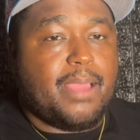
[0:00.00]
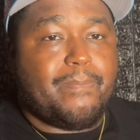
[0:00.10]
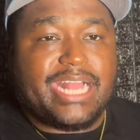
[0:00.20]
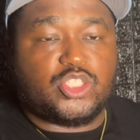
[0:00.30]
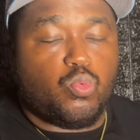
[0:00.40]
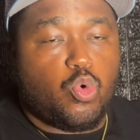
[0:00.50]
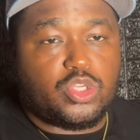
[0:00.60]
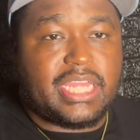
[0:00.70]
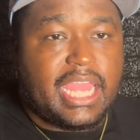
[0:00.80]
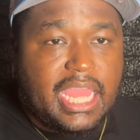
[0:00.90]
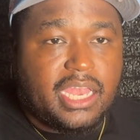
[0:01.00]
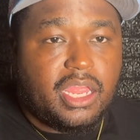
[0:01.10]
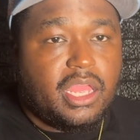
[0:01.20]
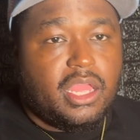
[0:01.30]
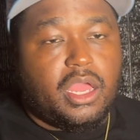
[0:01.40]
back towards the end.
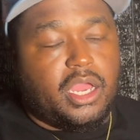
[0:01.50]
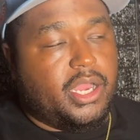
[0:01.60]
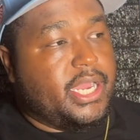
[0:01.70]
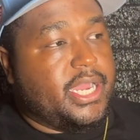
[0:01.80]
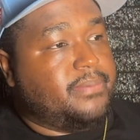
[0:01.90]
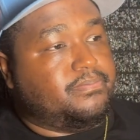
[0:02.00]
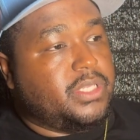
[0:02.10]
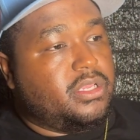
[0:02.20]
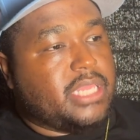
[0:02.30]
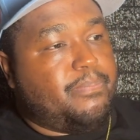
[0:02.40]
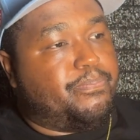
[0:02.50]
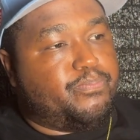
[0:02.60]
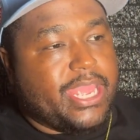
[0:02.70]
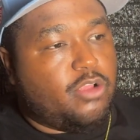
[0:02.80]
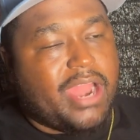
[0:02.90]

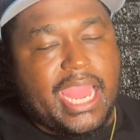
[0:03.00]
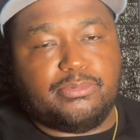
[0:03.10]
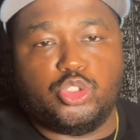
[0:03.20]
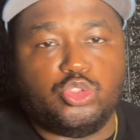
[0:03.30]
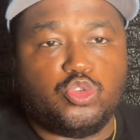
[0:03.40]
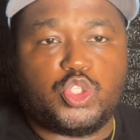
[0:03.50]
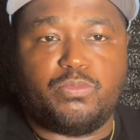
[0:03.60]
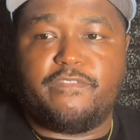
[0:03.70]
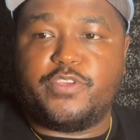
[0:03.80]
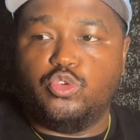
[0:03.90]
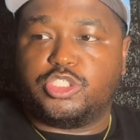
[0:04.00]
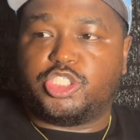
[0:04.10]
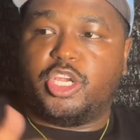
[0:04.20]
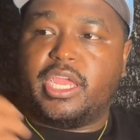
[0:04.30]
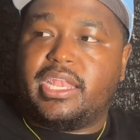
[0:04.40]
They grabbed Juju
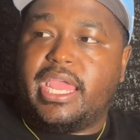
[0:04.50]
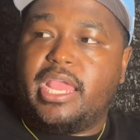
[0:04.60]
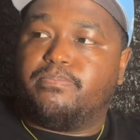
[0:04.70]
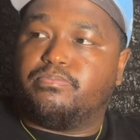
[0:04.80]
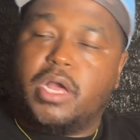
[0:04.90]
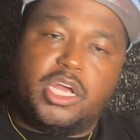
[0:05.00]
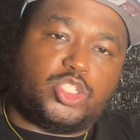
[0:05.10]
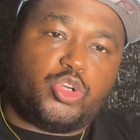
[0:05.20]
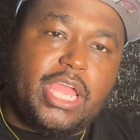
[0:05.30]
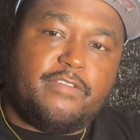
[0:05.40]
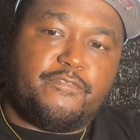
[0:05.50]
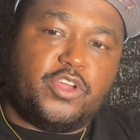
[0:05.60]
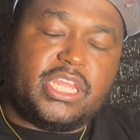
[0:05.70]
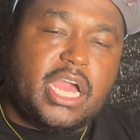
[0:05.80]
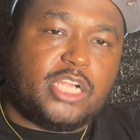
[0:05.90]
Smith-Schuster and they traded for
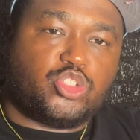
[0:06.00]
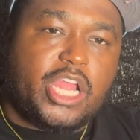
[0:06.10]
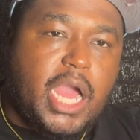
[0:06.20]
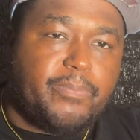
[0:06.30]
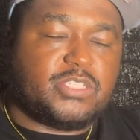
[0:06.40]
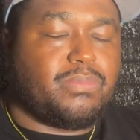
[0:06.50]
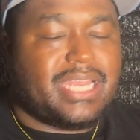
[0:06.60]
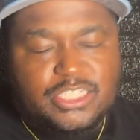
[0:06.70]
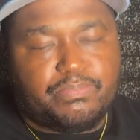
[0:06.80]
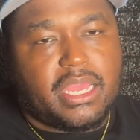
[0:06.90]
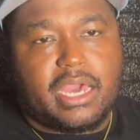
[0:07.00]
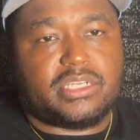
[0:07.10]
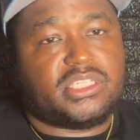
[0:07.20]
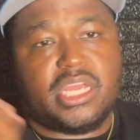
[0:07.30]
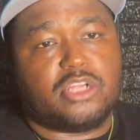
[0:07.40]
DeAndre Hopkins. But let's be
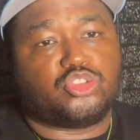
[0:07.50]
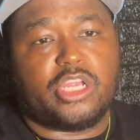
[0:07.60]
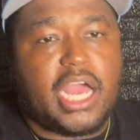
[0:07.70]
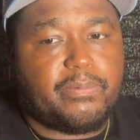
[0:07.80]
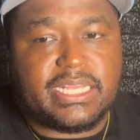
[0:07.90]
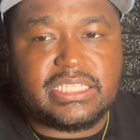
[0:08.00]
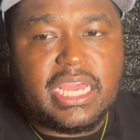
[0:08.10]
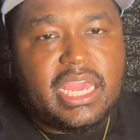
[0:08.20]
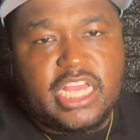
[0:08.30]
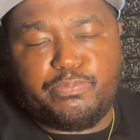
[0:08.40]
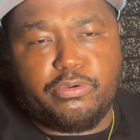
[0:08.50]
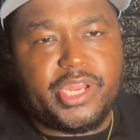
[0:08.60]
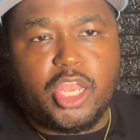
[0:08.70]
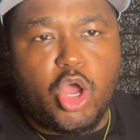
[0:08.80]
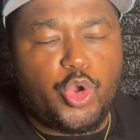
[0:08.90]
honest, DeAndre Hopkins is pretty
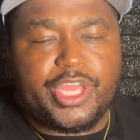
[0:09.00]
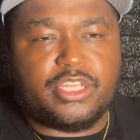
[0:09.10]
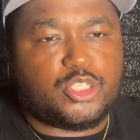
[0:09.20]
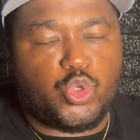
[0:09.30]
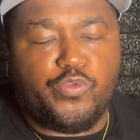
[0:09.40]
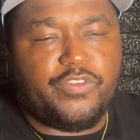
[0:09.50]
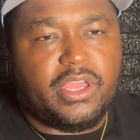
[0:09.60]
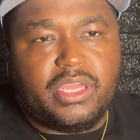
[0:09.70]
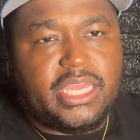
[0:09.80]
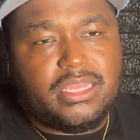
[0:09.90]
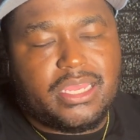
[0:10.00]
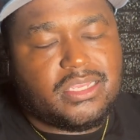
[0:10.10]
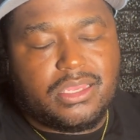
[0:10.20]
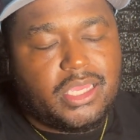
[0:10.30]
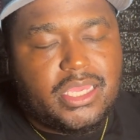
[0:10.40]
long in the tooth.
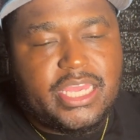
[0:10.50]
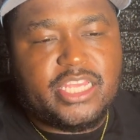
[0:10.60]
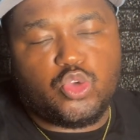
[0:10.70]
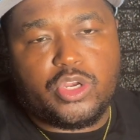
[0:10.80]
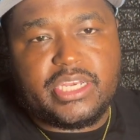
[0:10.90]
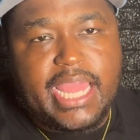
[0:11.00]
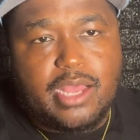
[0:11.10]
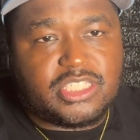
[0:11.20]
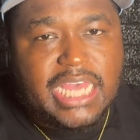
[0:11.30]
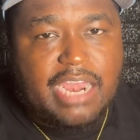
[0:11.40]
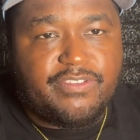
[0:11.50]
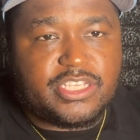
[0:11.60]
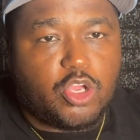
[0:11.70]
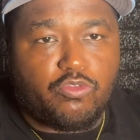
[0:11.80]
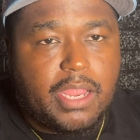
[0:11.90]
He's on the downside of his
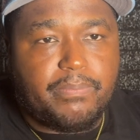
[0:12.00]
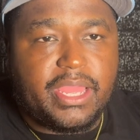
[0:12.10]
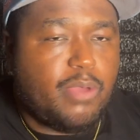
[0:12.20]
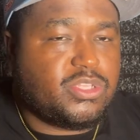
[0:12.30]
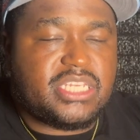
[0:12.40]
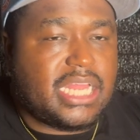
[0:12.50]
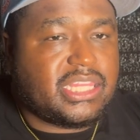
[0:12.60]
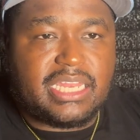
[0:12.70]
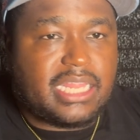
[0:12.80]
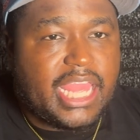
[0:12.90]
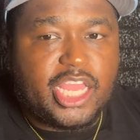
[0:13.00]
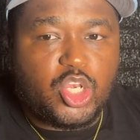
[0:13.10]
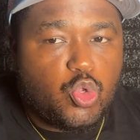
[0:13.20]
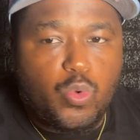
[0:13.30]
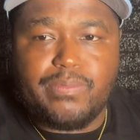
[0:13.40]
career. But it was nothing that they can
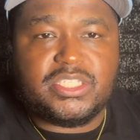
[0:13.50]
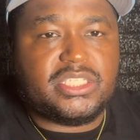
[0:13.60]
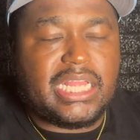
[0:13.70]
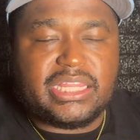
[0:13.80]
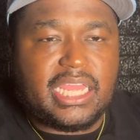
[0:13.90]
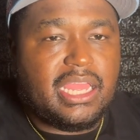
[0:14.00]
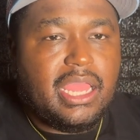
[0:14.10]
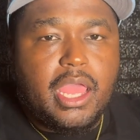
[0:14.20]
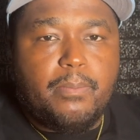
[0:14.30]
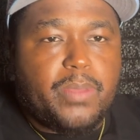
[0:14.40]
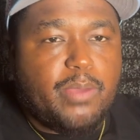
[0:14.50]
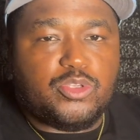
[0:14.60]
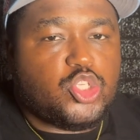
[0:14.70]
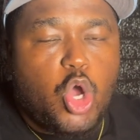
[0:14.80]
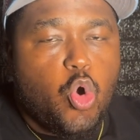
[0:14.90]
do. It was nothing. It
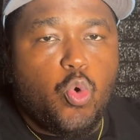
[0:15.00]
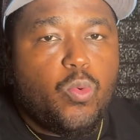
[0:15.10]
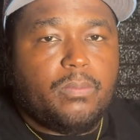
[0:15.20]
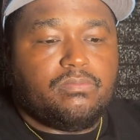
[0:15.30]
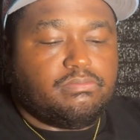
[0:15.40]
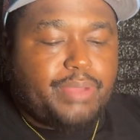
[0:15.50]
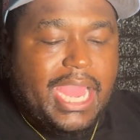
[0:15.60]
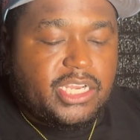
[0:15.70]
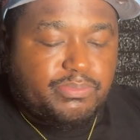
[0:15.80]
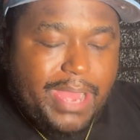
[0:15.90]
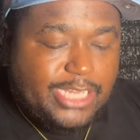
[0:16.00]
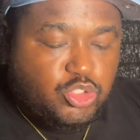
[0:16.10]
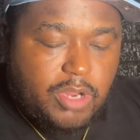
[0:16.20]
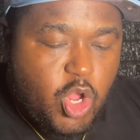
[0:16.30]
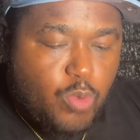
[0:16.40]
was no. Patrick
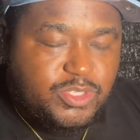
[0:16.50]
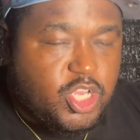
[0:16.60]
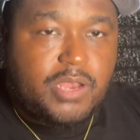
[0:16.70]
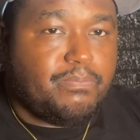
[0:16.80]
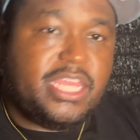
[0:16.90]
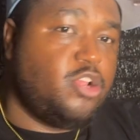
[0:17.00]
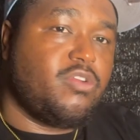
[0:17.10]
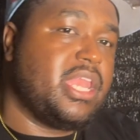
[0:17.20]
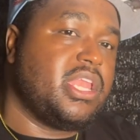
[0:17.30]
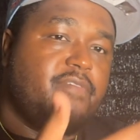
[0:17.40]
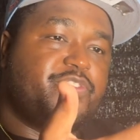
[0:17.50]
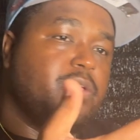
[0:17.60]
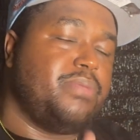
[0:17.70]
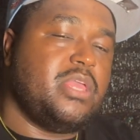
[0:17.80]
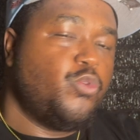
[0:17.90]
Mahomes couldn't be great enough to
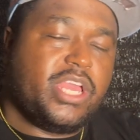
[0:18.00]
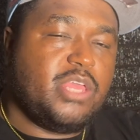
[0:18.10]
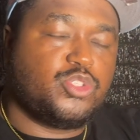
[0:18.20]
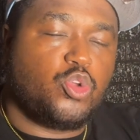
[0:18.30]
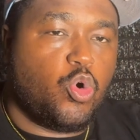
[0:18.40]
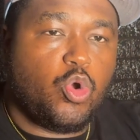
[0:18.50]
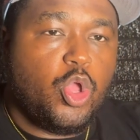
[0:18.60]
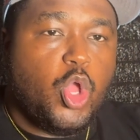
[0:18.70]
beat what he was going